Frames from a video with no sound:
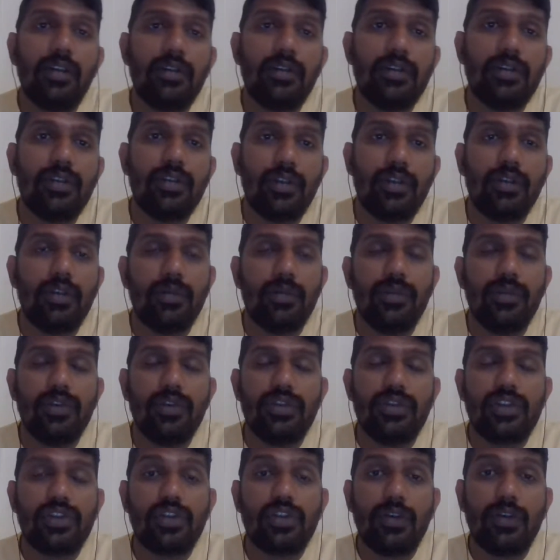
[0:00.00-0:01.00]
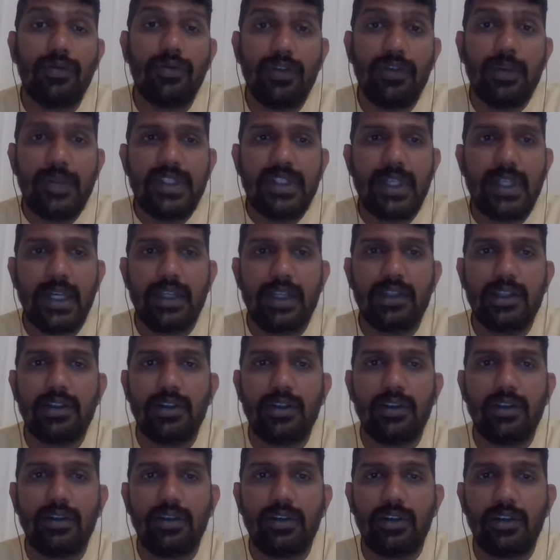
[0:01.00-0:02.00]
website,
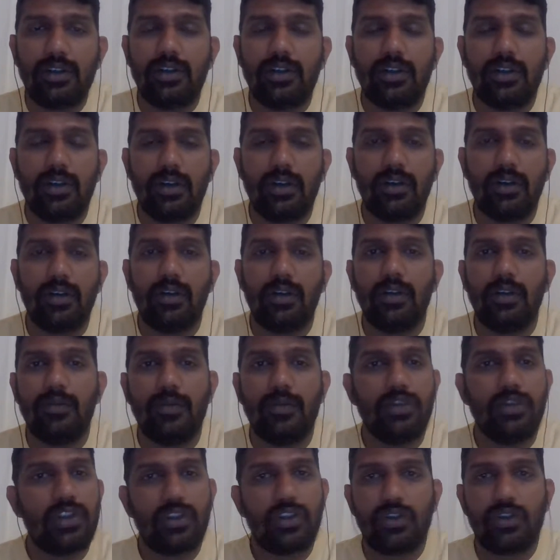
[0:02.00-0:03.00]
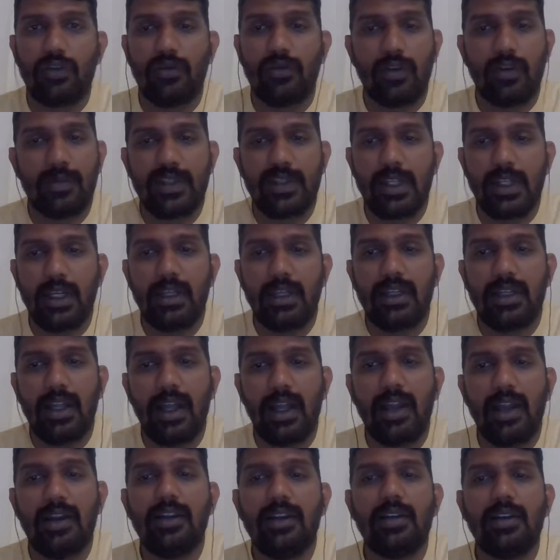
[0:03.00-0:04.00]
not the music shop website,
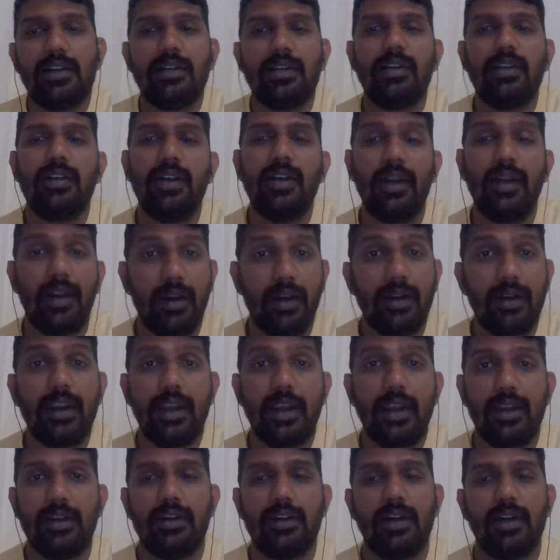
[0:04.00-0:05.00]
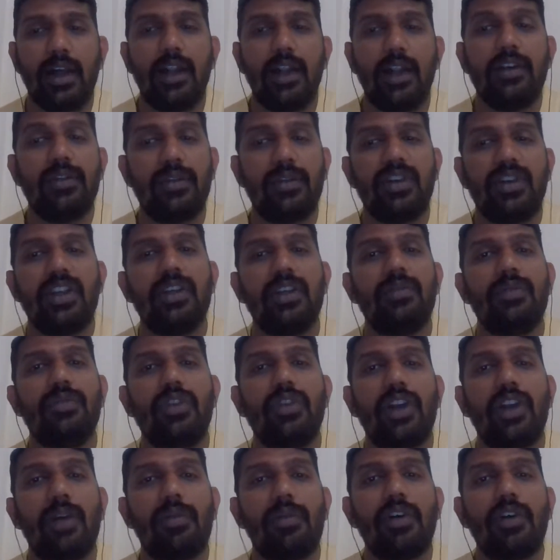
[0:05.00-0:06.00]
and read more
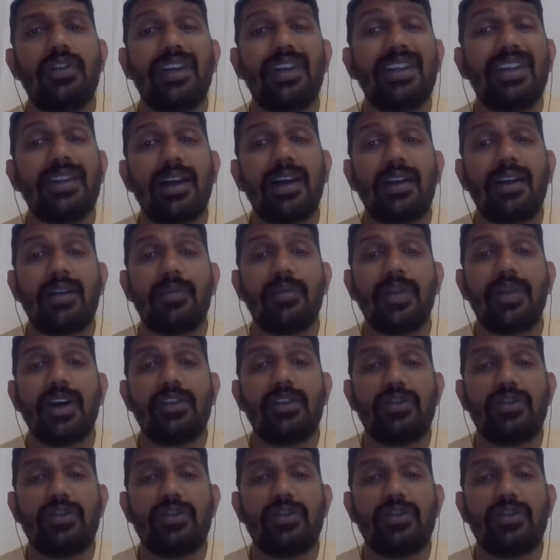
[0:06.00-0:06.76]
about guitar repair